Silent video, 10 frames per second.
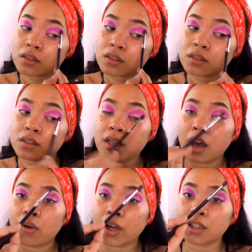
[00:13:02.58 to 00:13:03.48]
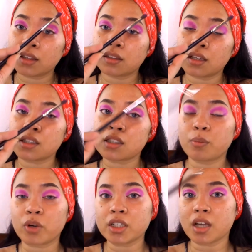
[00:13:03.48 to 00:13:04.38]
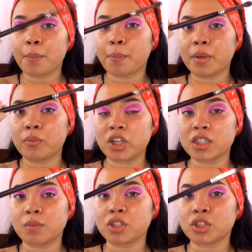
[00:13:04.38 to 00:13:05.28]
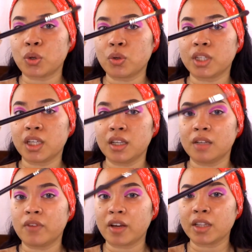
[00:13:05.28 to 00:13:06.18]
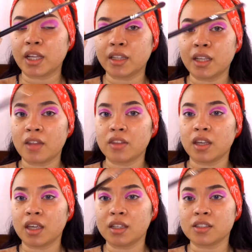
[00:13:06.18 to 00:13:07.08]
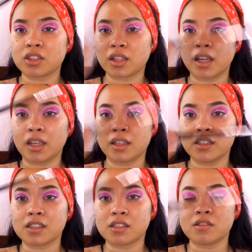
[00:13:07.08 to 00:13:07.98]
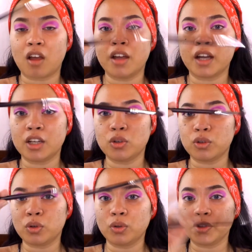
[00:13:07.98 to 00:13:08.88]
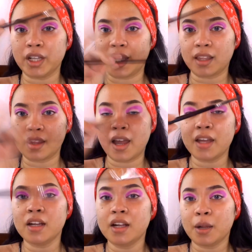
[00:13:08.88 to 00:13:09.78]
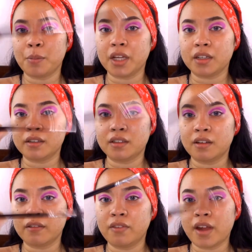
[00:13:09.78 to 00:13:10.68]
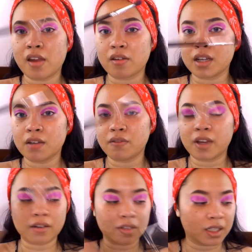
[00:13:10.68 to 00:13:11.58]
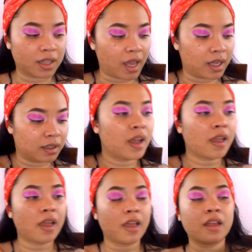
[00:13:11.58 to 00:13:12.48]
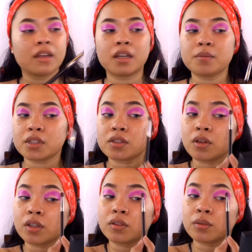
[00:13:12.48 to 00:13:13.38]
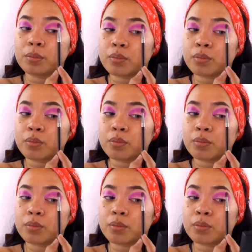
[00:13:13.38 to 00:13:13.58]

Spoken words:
See how I touch the brush? My brush, I'm just holding it very lightly at the edge. Like, it's not, I don't hold it like that, but very, very light hand, and I'm just going to